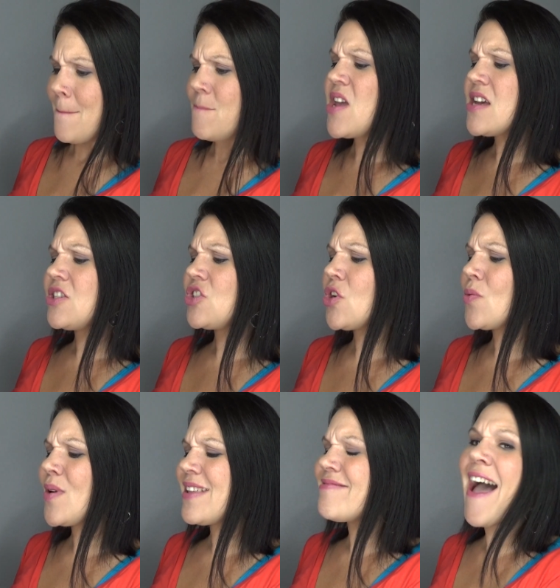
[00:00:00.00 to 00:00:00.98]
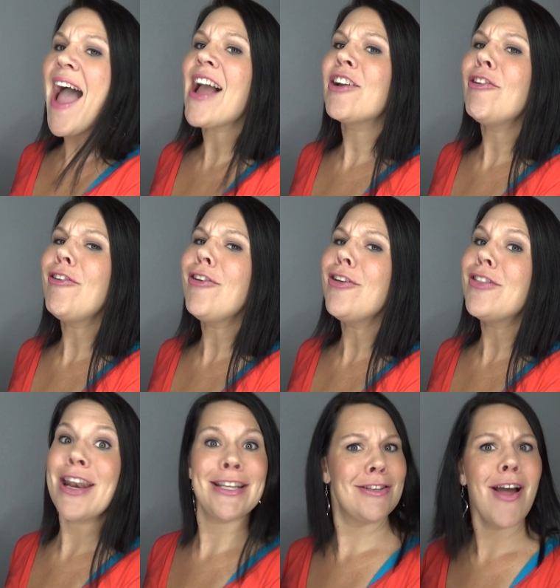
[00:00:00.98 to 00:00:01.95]
mystery lacquer
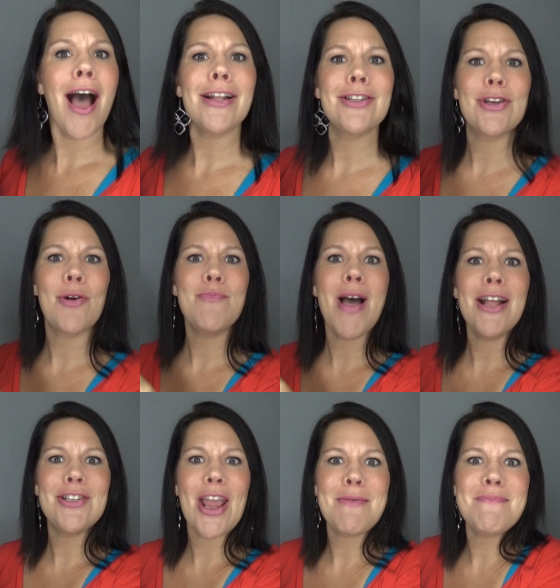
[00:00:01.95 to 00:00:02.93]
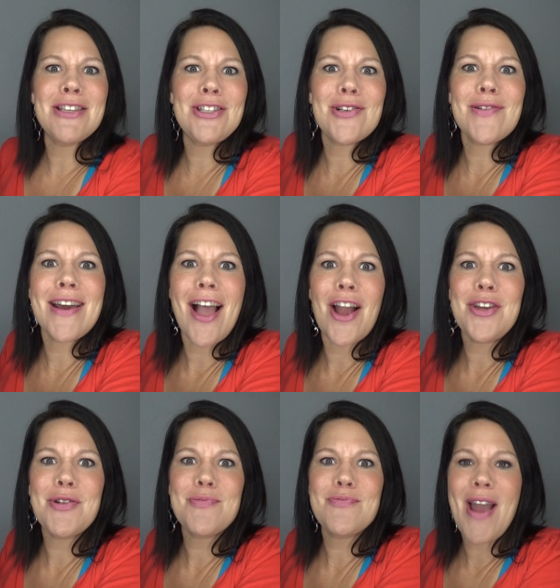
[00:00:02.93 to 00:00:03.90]
that is not so much a mystery. Are
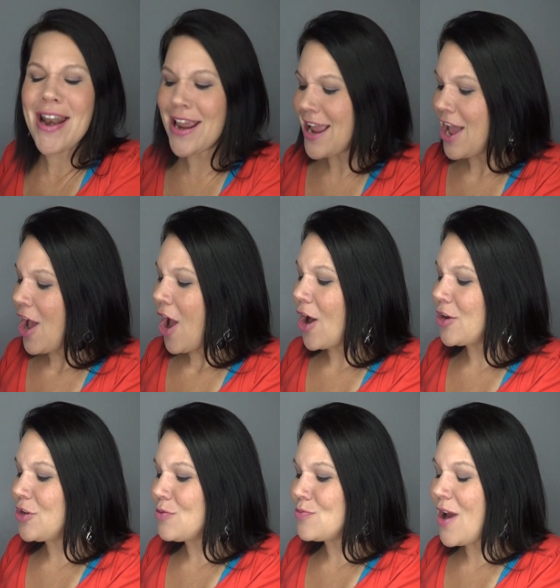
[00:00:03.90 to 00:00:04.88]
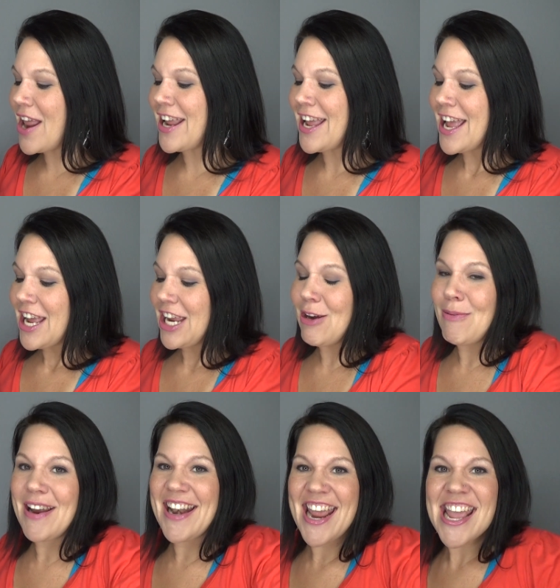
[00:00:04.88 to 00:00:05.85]
you ready? Are you ready?
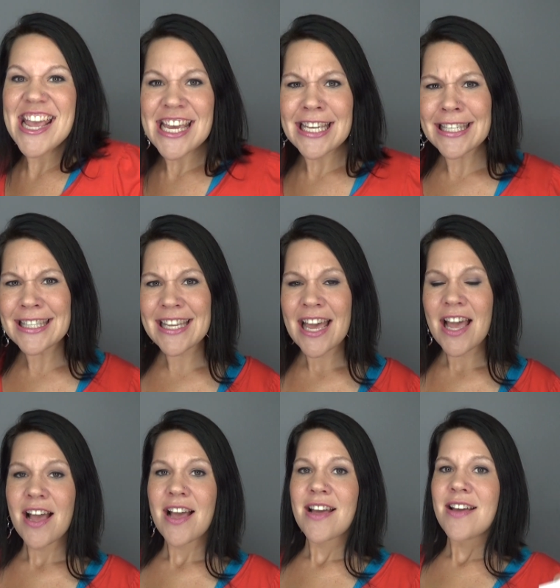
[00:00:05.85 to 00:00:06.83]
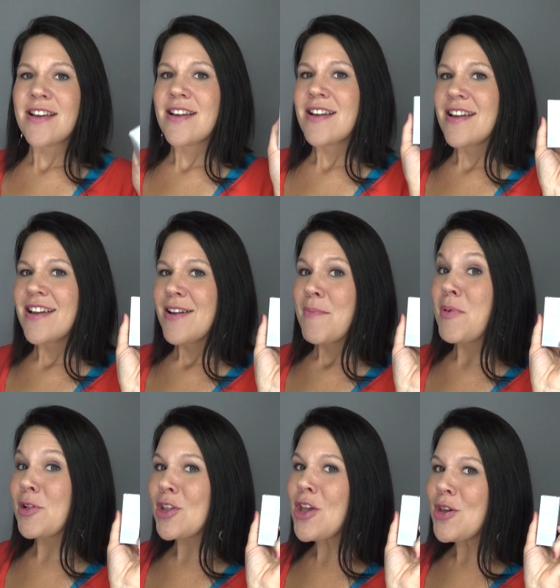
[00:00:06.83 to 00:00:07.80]
Here it is.
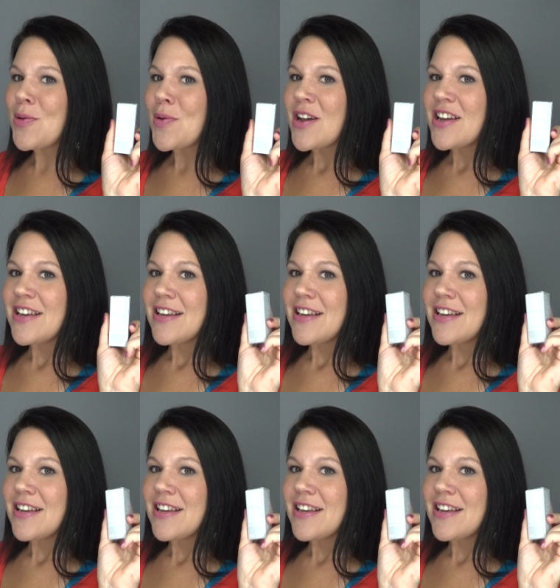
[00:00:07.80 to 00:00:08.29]
Blue.